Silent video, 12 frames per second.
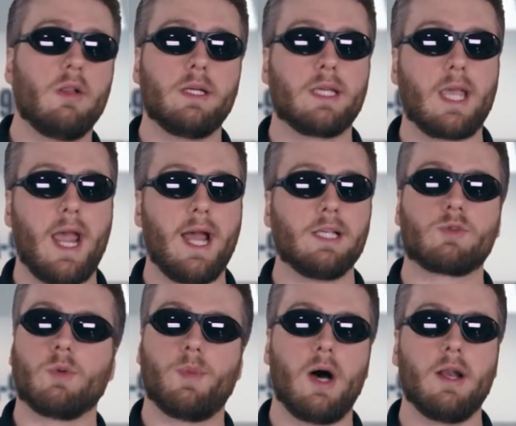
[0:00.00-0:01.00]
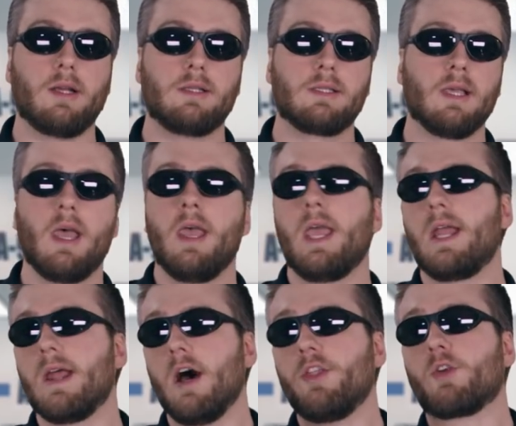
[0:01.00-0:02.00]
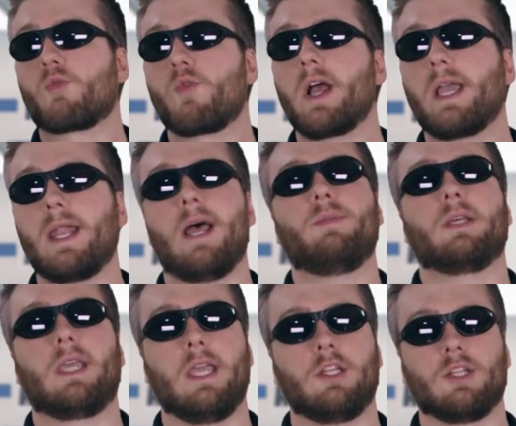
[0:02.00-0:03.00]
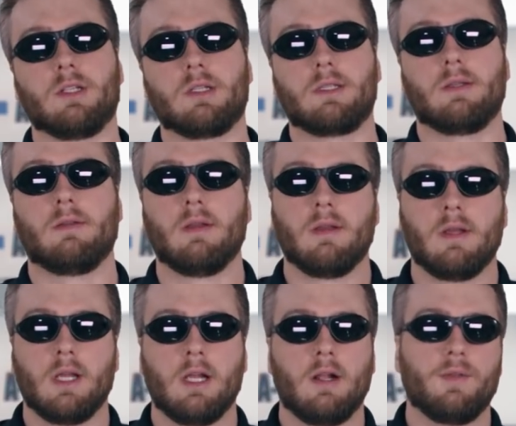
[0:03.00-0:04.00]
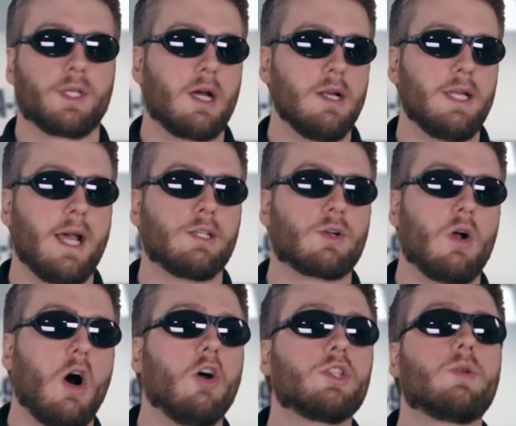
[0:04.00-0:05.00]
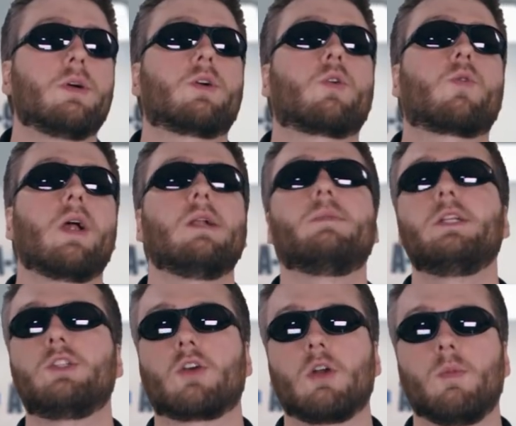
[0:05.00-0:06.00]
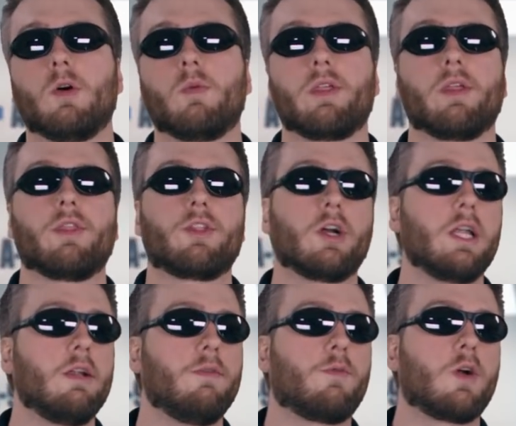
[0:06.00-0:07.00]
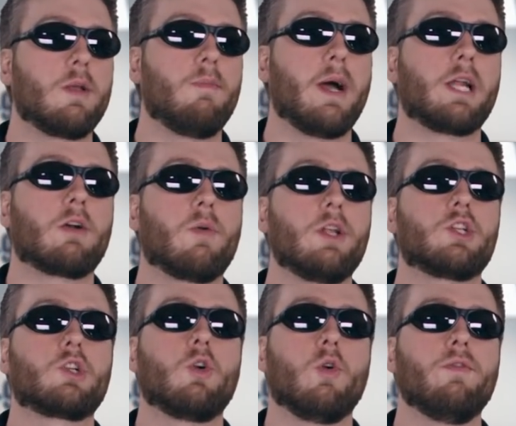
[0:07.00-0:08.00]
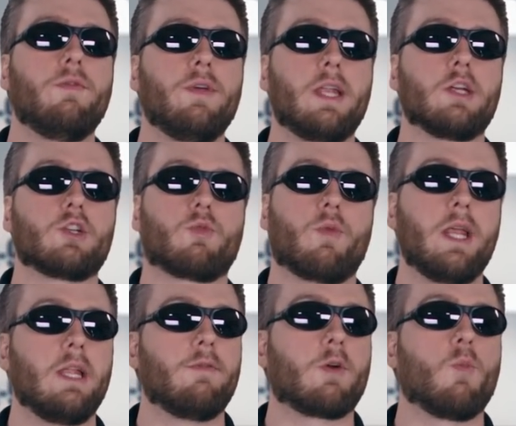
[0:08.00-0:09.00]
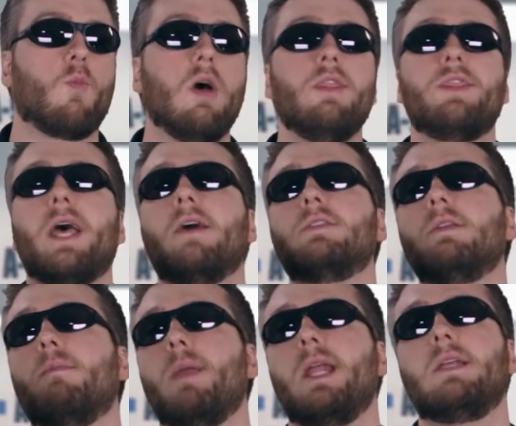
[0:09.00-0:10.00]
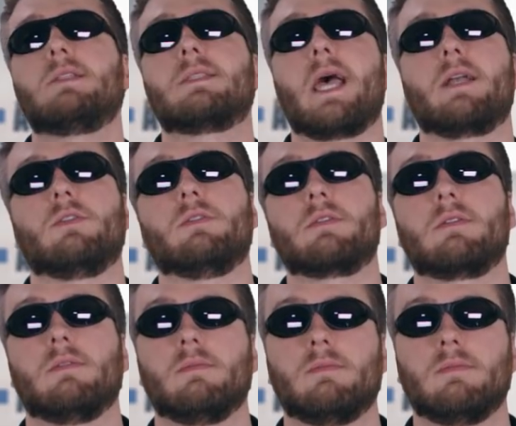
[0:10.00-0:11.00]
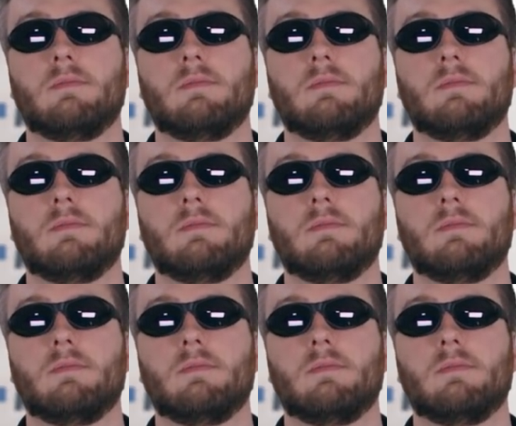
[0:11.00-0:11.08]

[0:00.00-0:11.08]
oil and gas, robotics, and other rugged applications. The contacts are also incredibly durable with a thirty to forty micro inch gold finish rated for one thousand mating cycles.